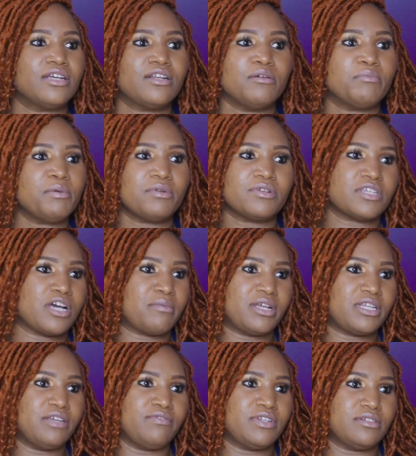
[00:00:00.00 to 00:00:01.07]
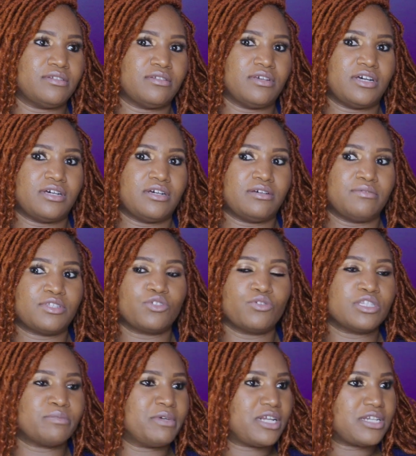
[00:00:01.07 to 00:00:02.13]
People don't talk about even
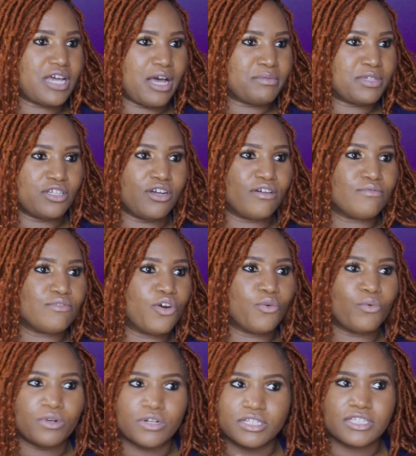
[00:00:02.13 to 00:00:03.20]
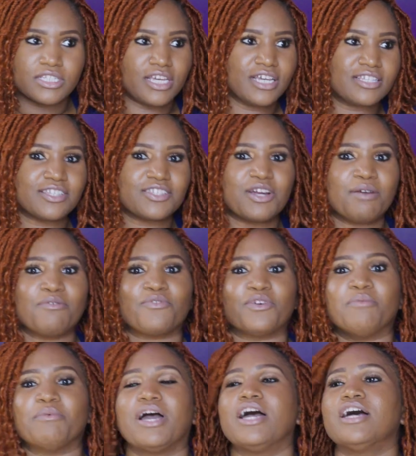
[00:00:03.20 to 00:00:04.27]
students being adopted. You don't know where these kids is coming
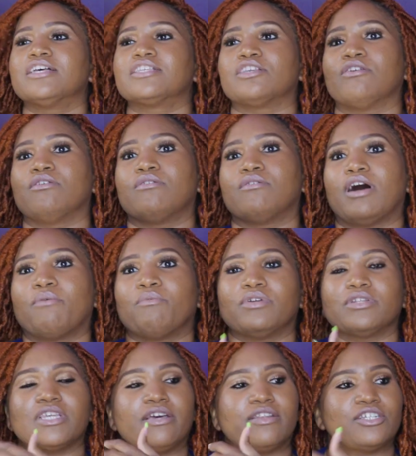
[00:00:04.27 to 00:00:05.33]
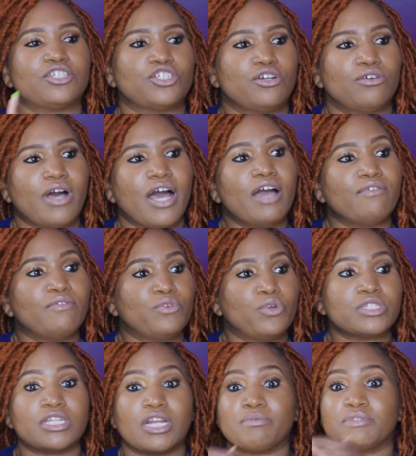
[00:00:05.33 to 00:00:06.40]
from. So I wanted to have that show. I have a
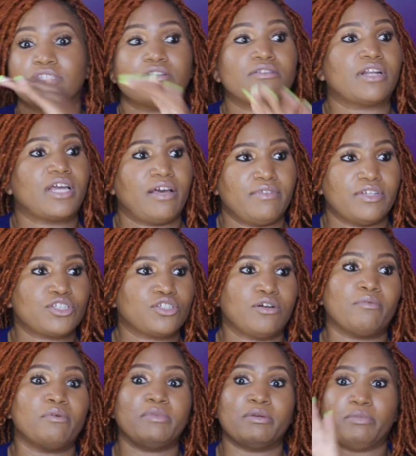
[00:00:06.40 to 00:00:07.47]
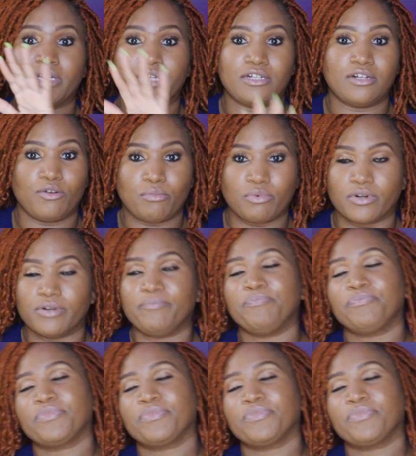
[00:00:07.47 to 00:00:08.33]
voice, and I'm still gonna have that show. I'm gonna be bigger than Oprah.